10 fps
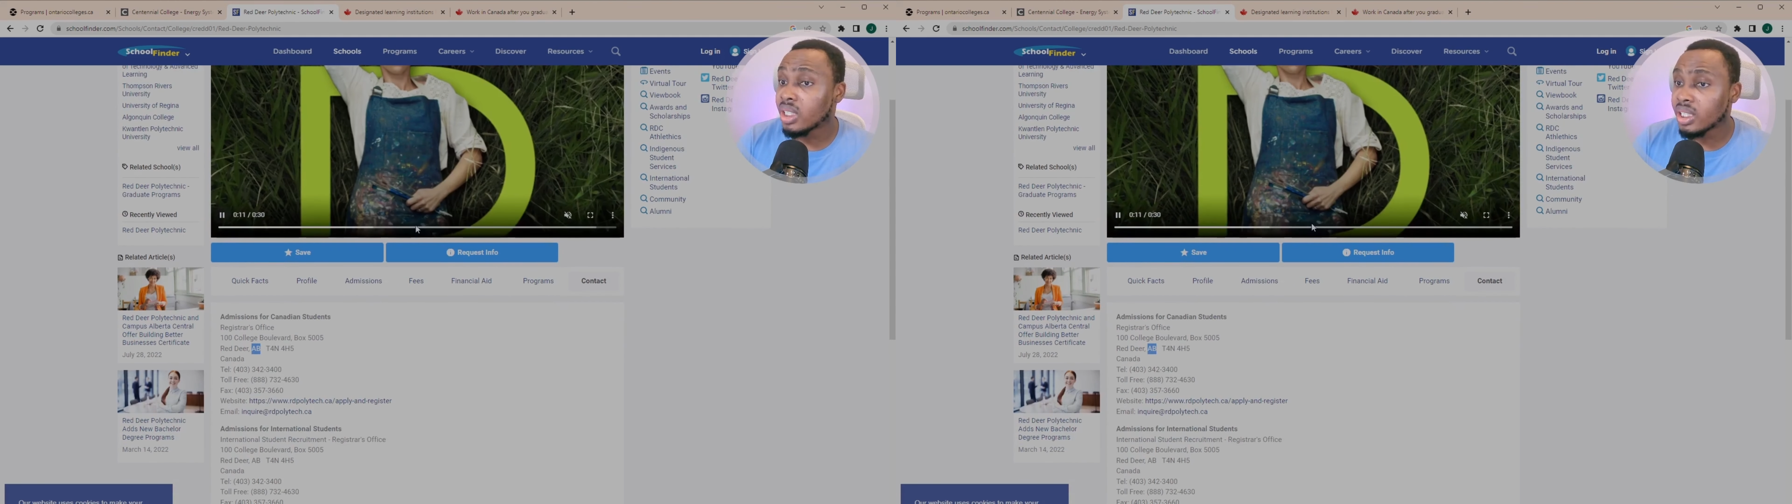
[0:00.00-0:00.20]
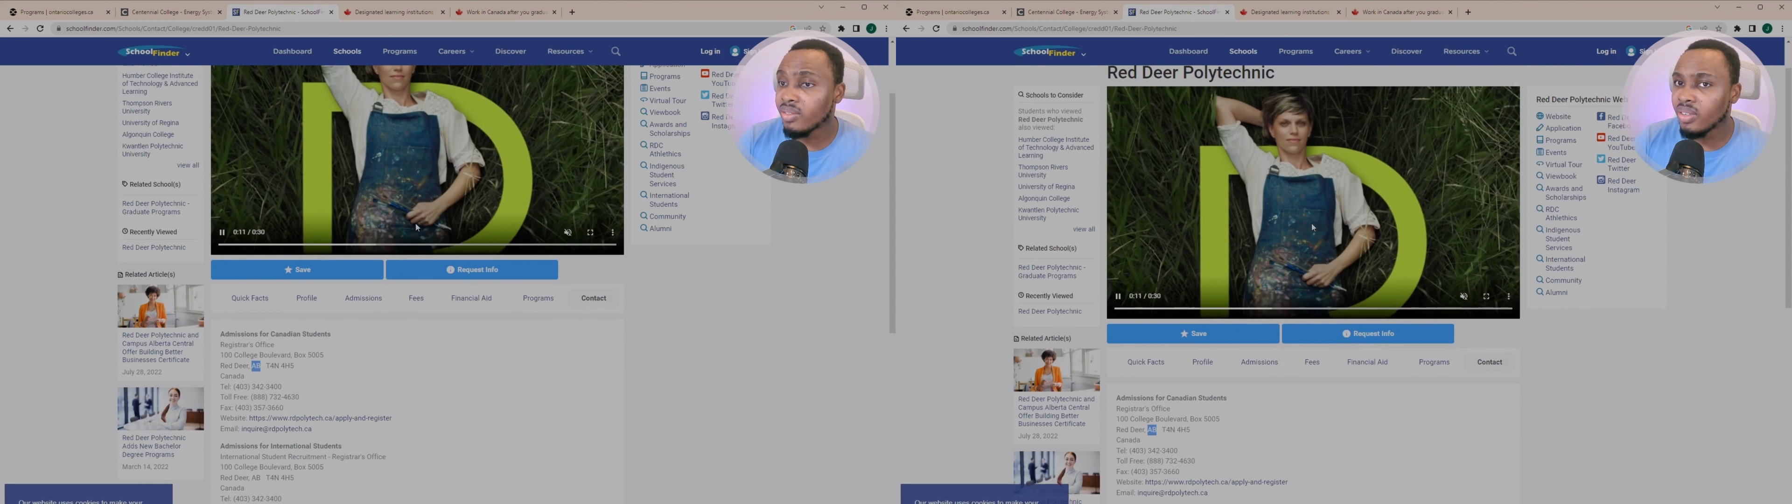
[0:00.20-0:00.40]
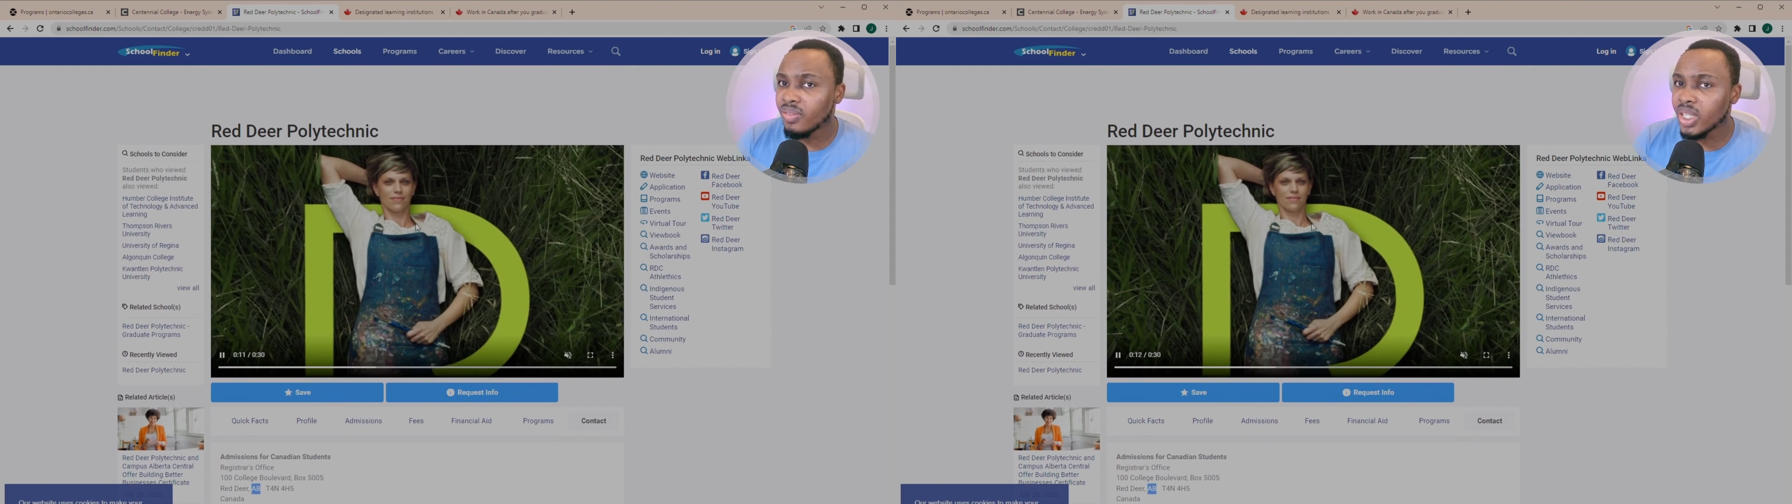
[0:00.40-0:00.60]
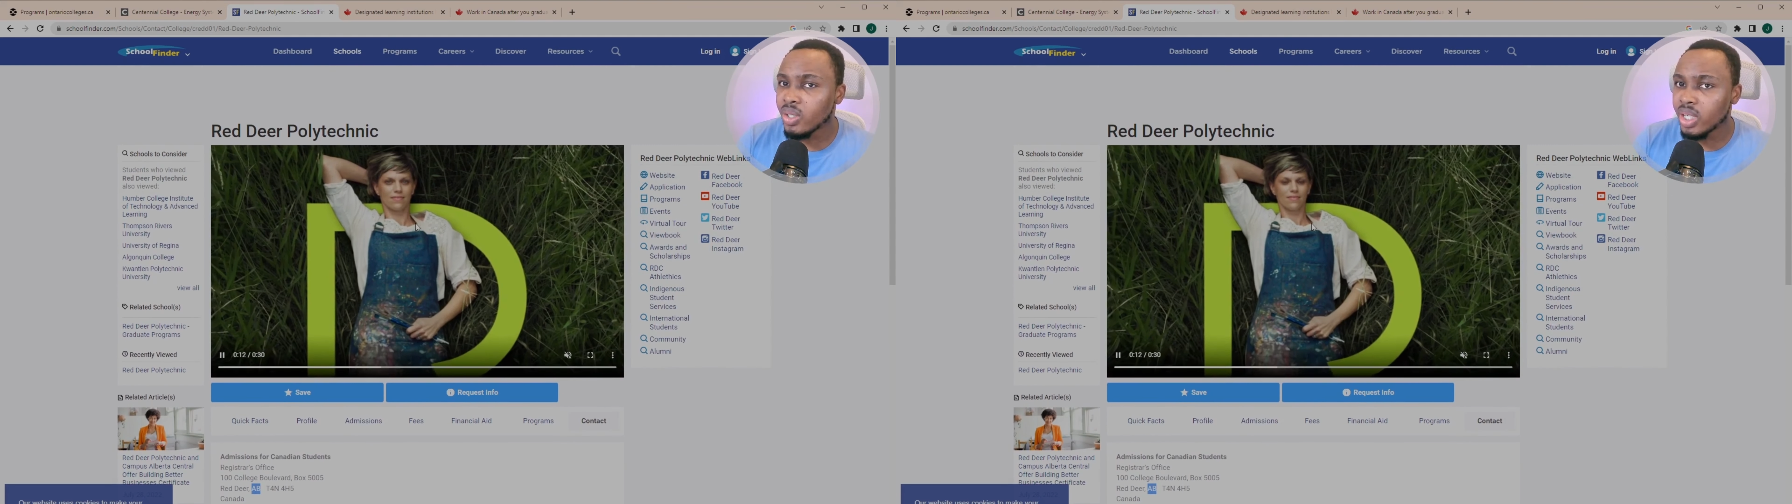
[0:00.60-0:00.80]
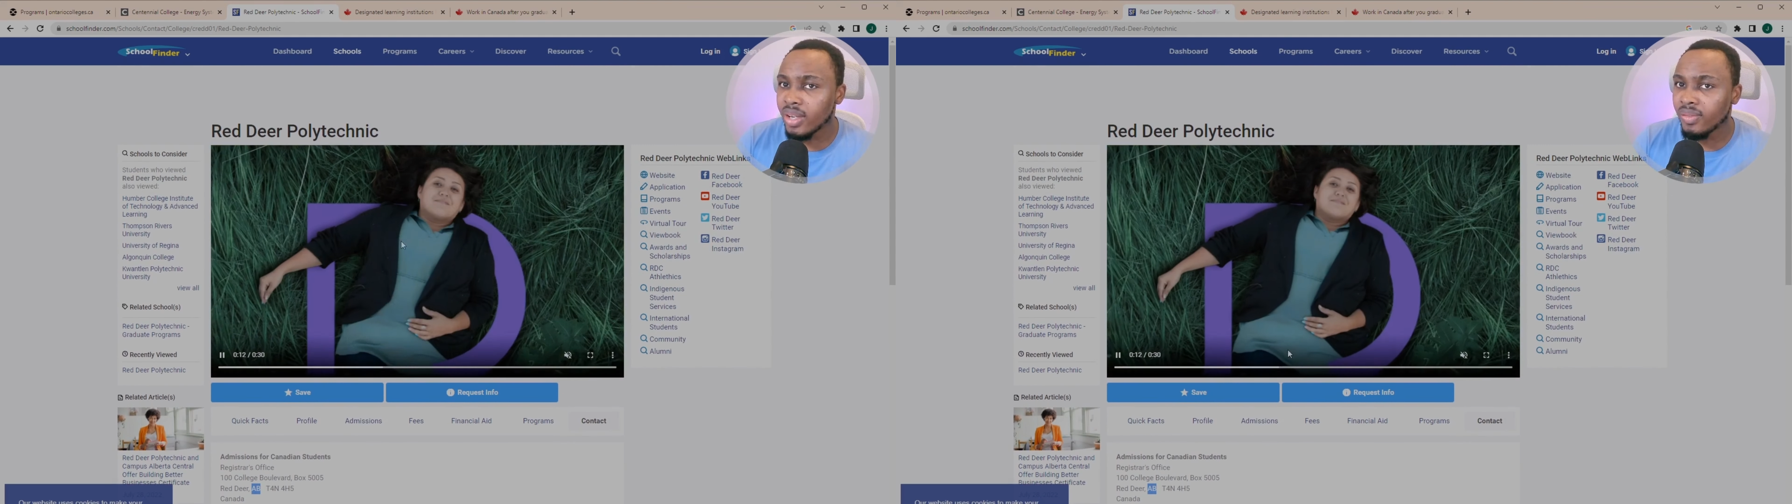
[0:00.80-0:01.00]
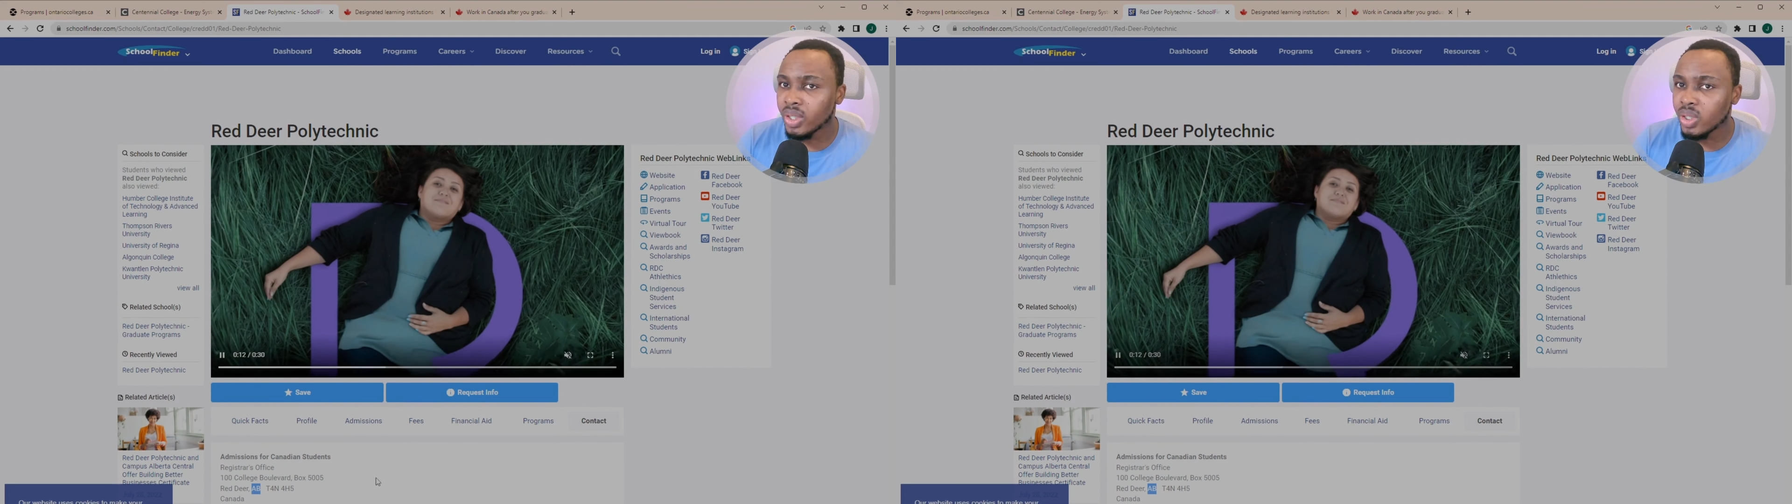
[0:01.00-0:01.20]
There's even a video here for you